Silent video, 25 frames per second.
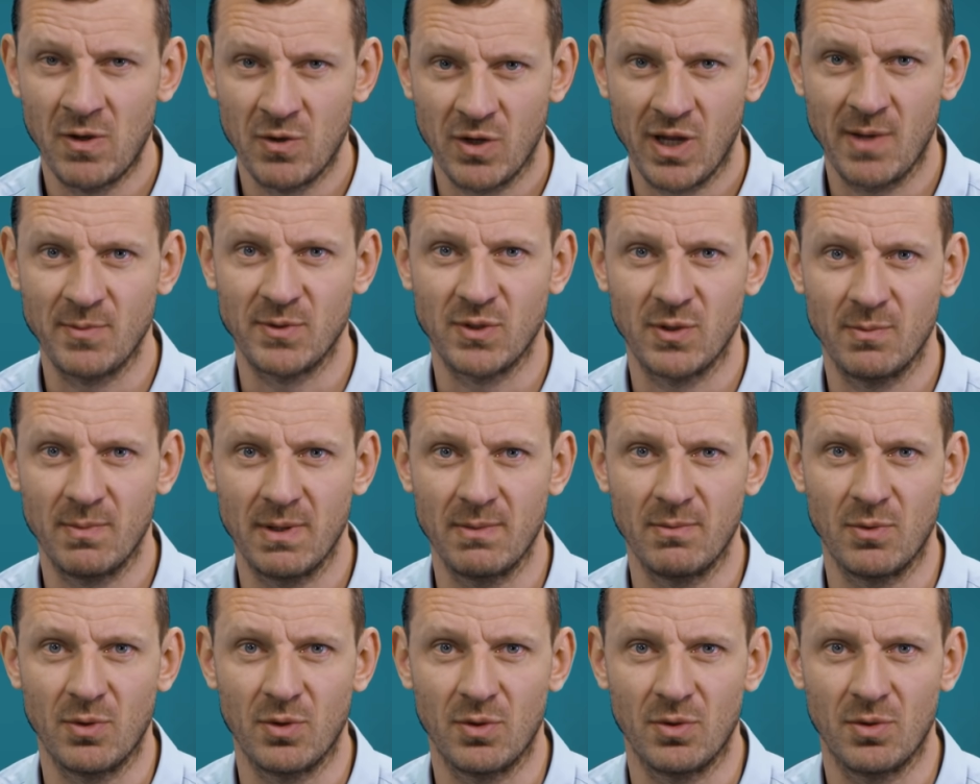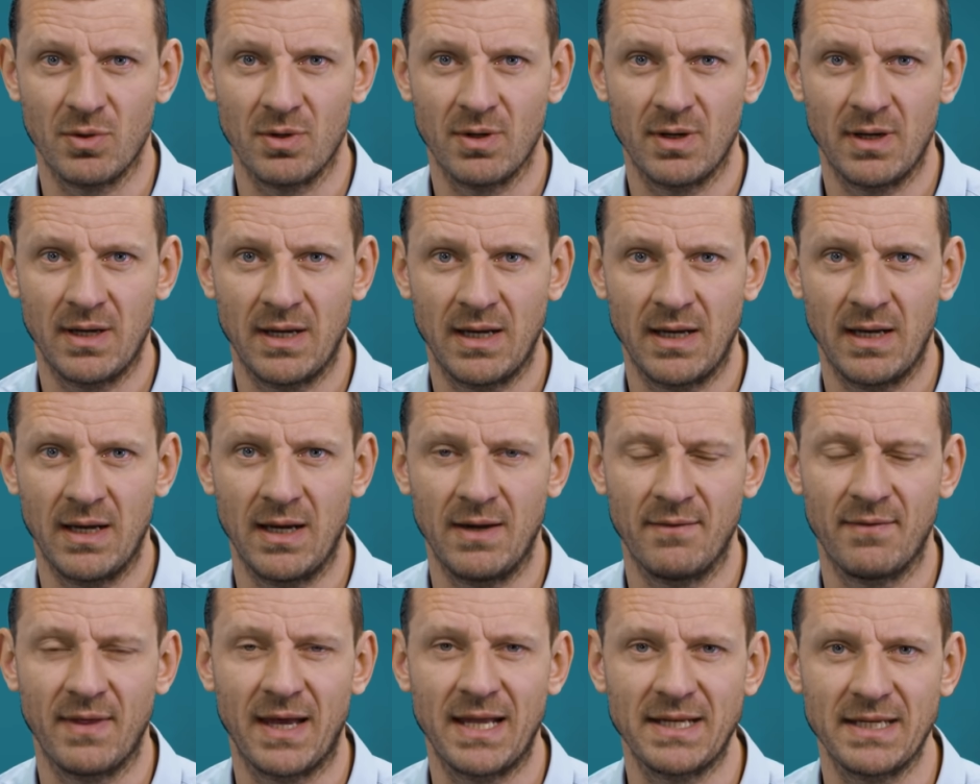Come to a bit more
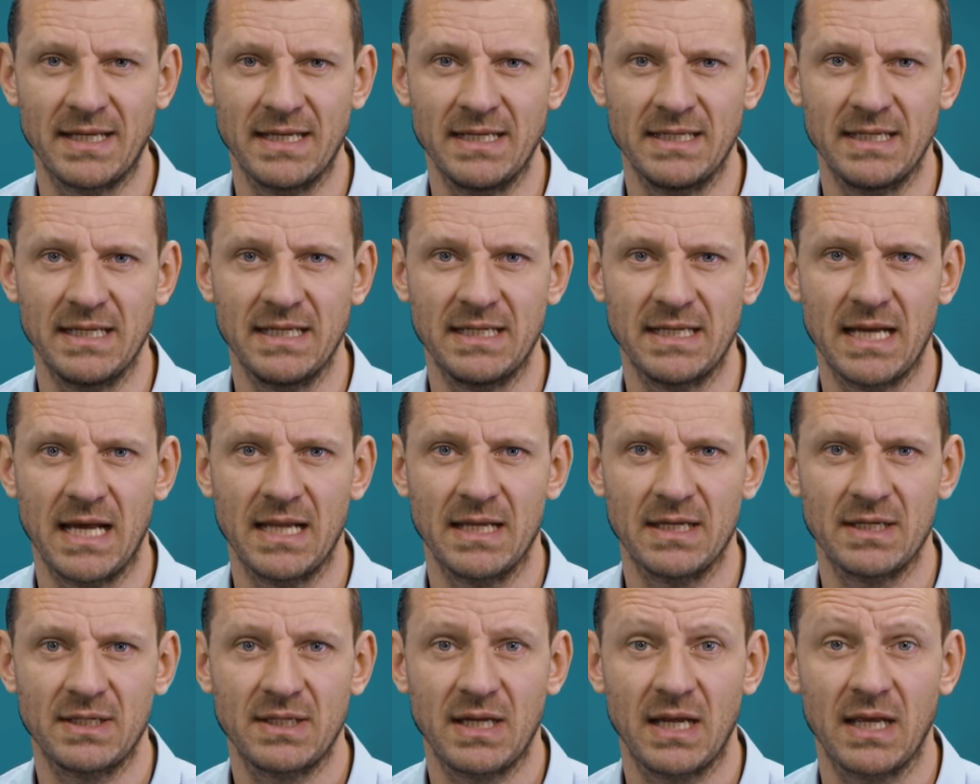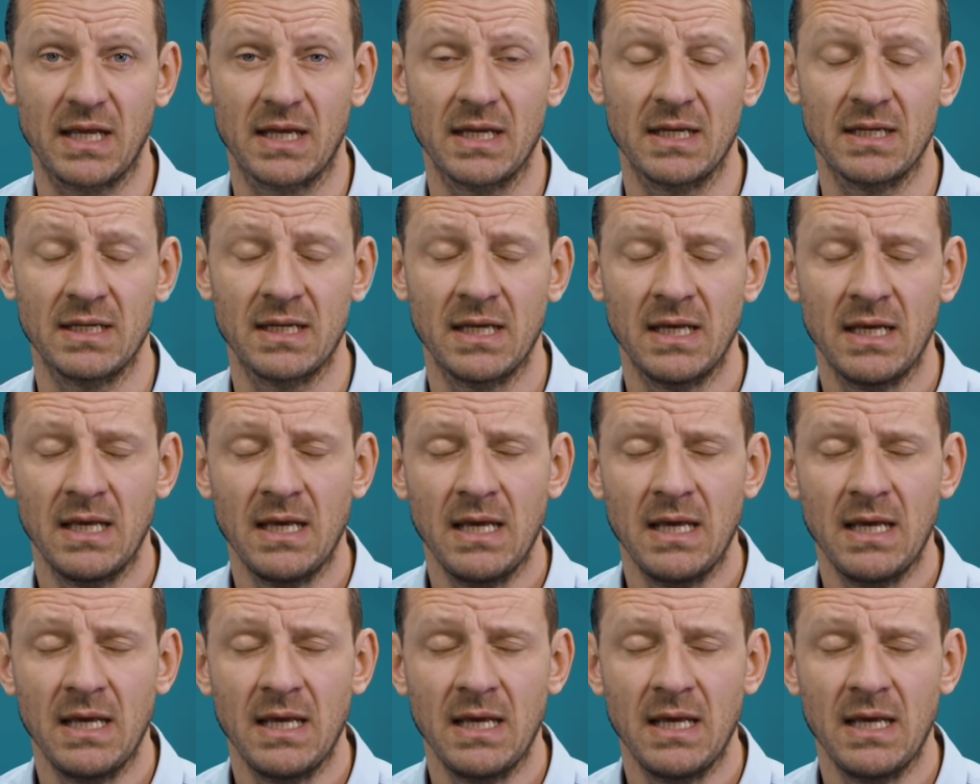of that in detail in a second.